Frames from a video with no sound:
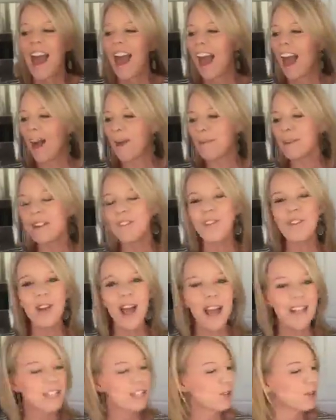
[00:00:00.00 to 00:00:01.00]
How many of you
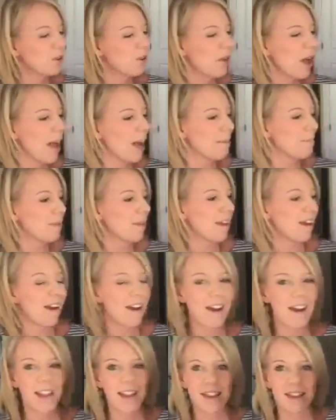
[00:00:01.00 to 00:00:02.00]
guys grew up
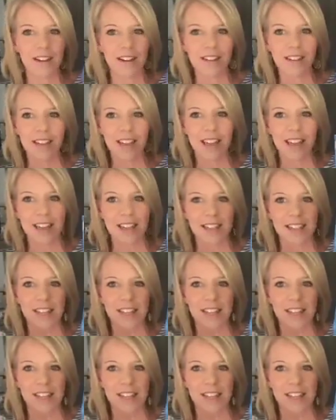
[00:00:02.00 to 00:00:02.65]
on these?